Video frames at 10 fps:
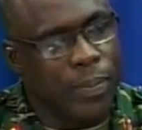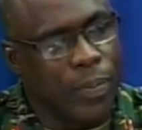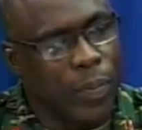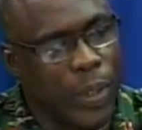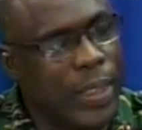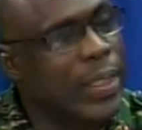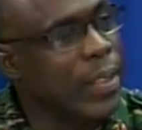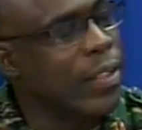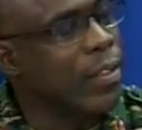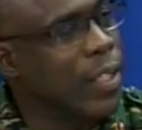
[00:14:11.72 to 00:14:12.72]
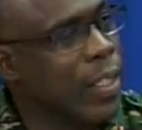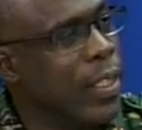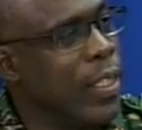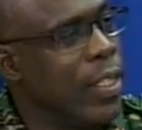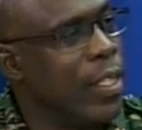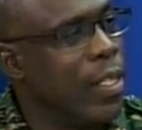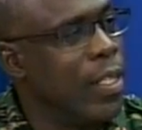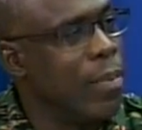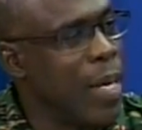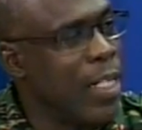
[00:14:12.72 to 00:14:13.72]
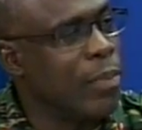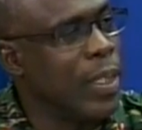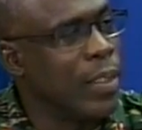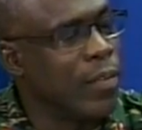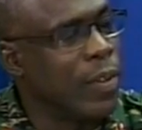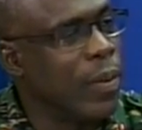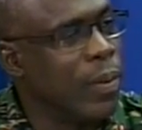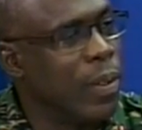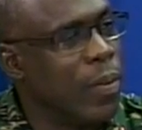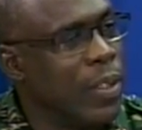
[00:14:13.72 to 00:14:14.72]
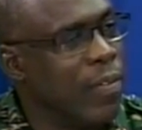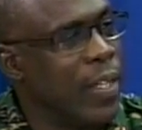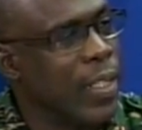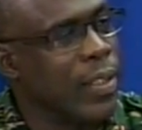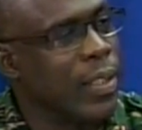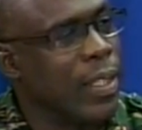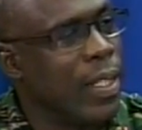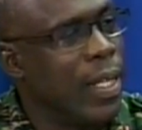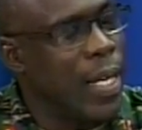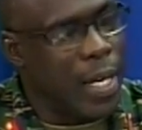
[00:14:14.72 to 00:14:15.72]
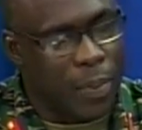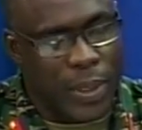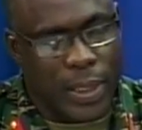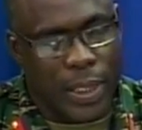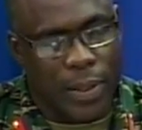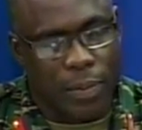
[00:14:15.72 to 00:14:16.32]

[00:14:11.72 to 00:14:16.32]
would assist greatly in the management of those effects, I would say.